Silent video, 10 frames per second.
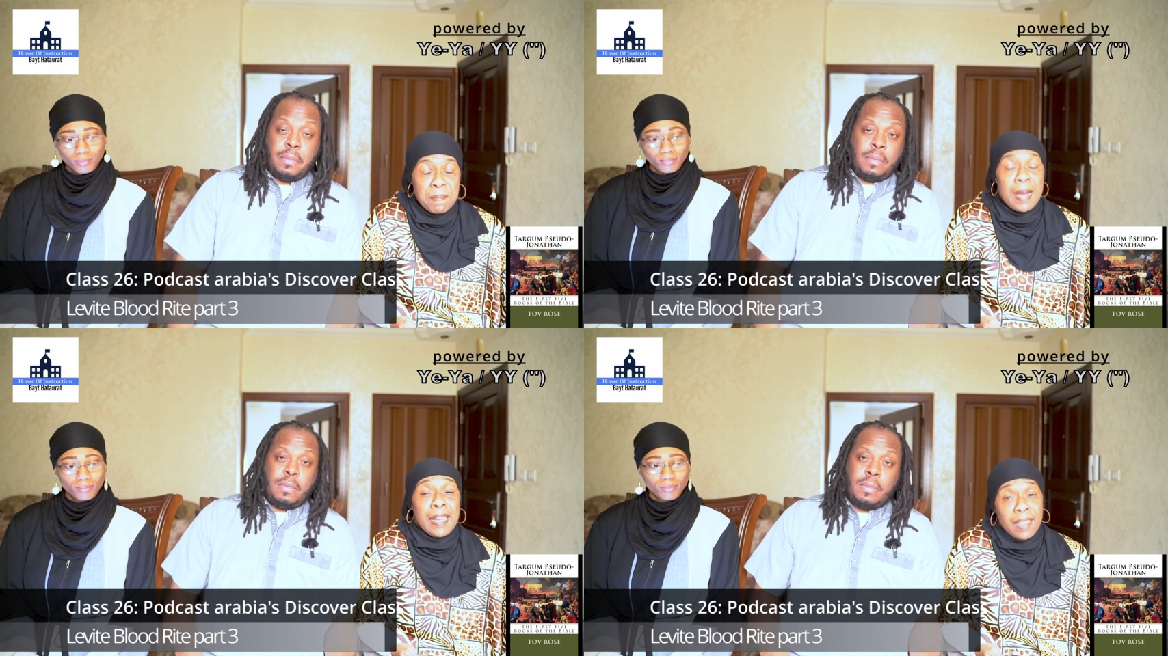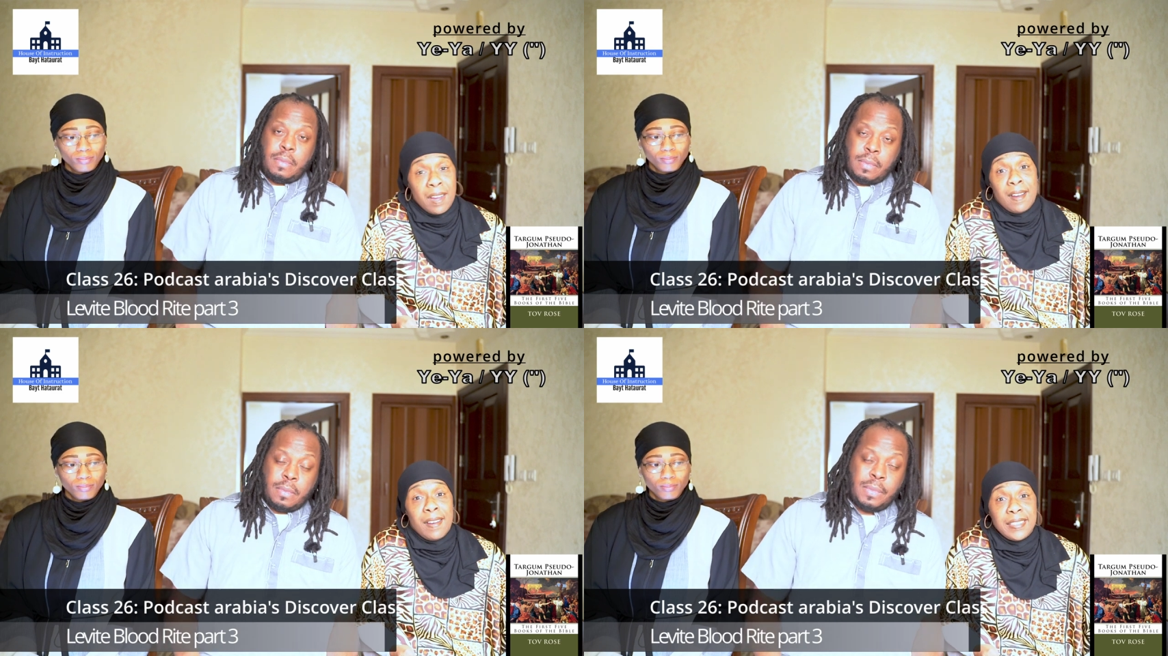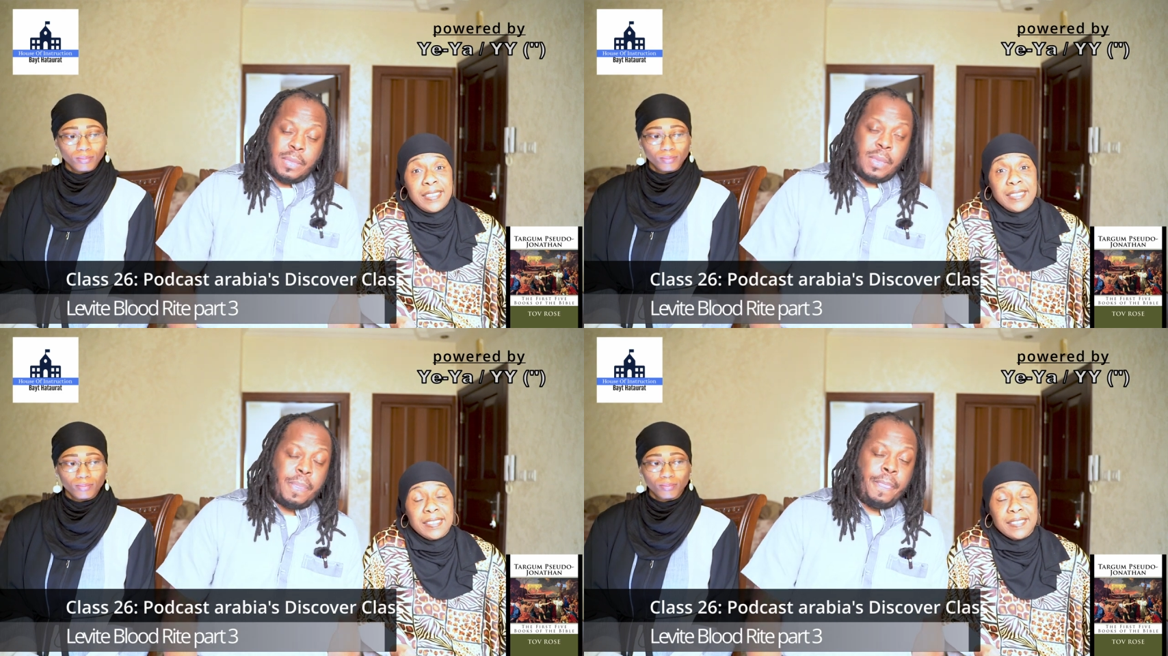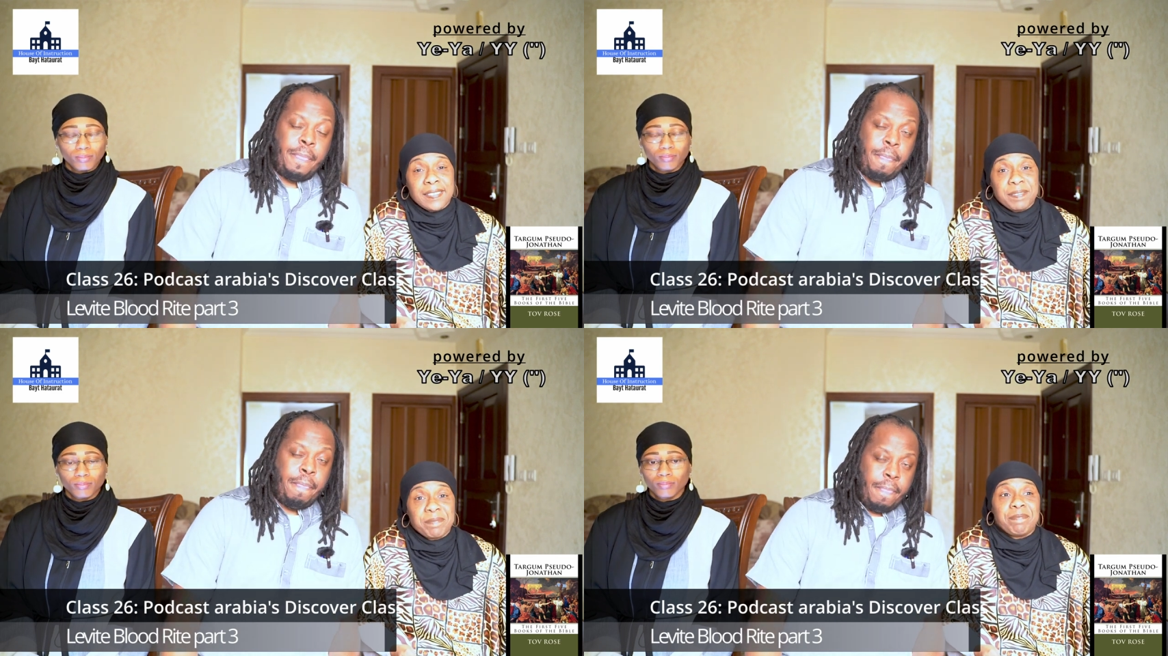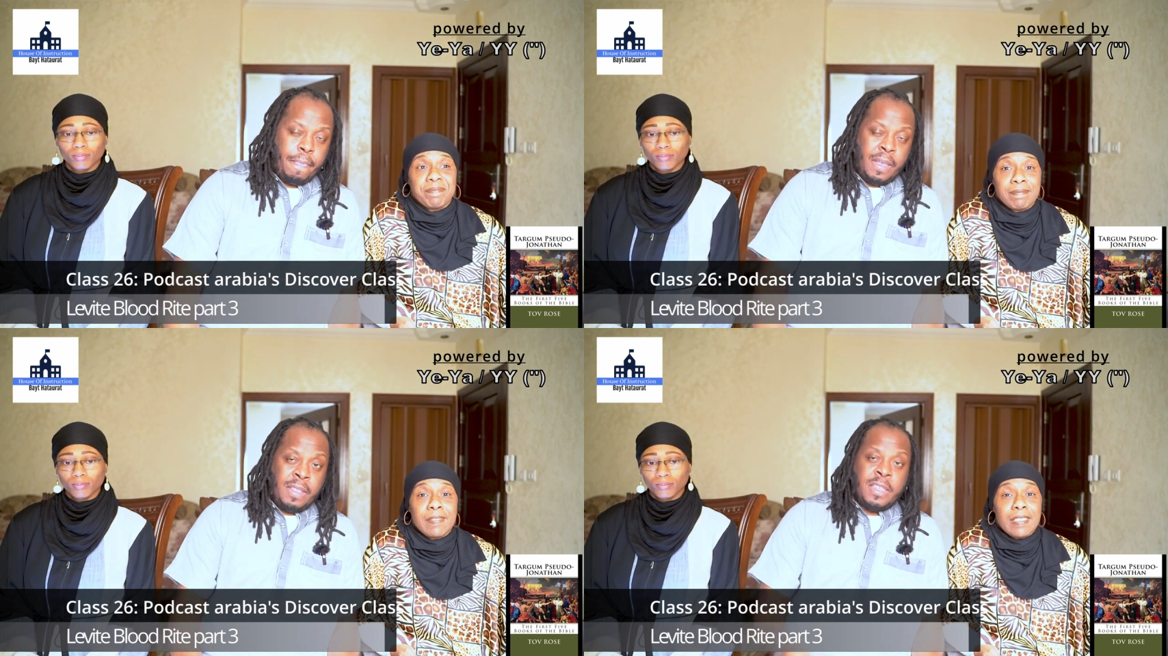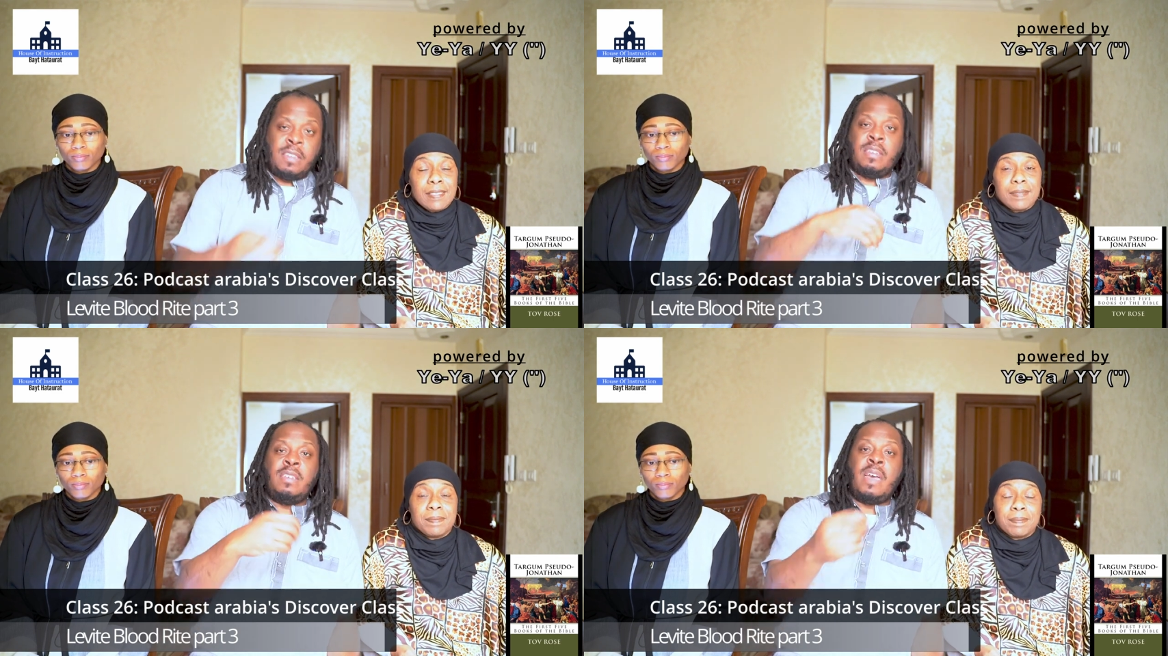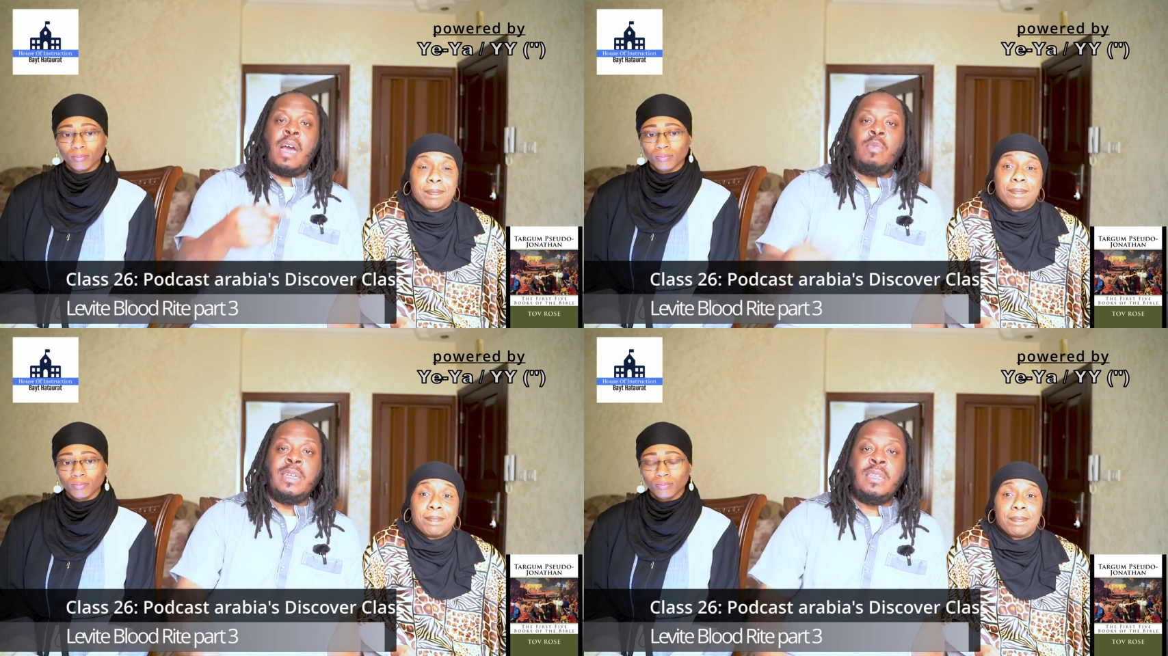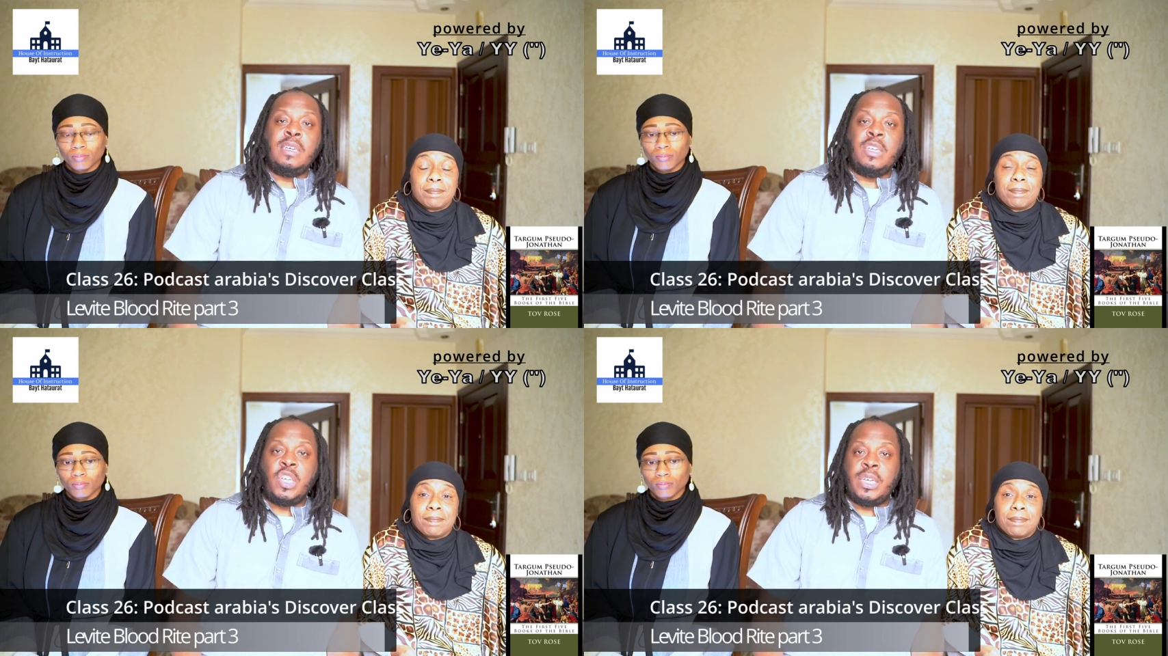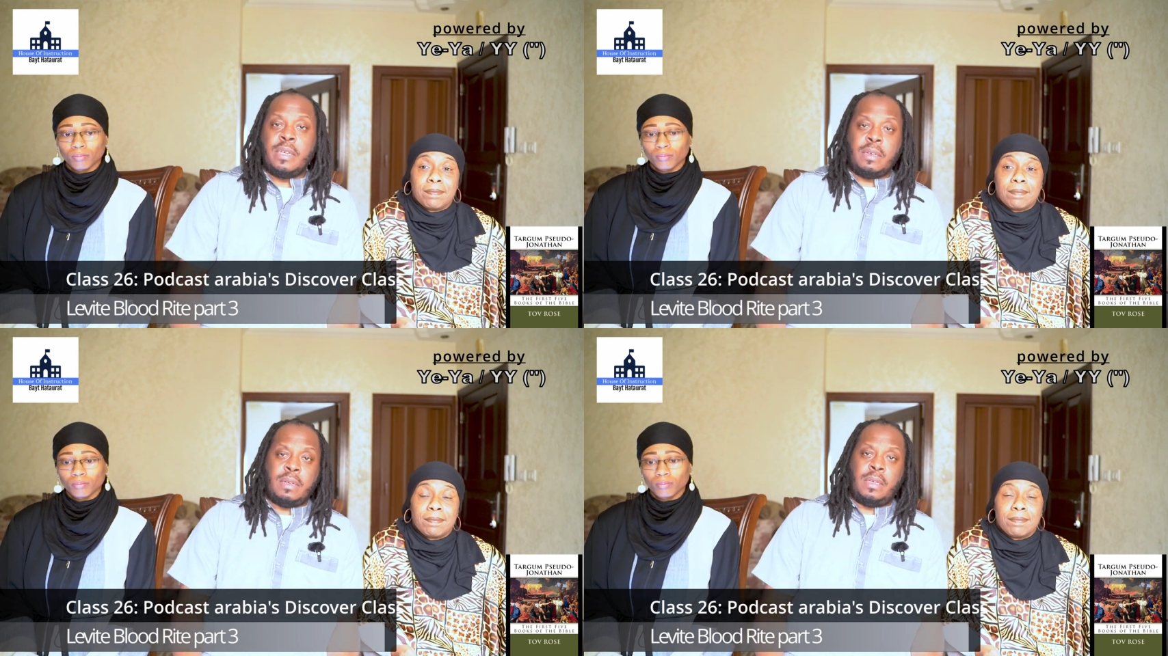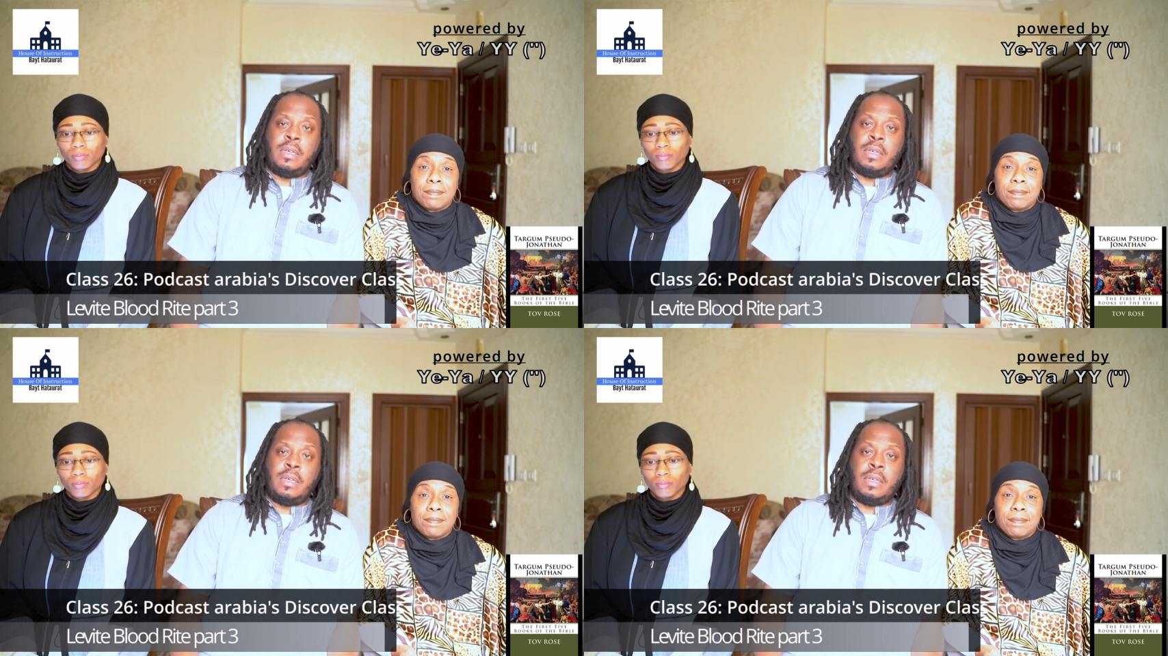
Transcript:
Speaker 1: my God. This is how we teach here.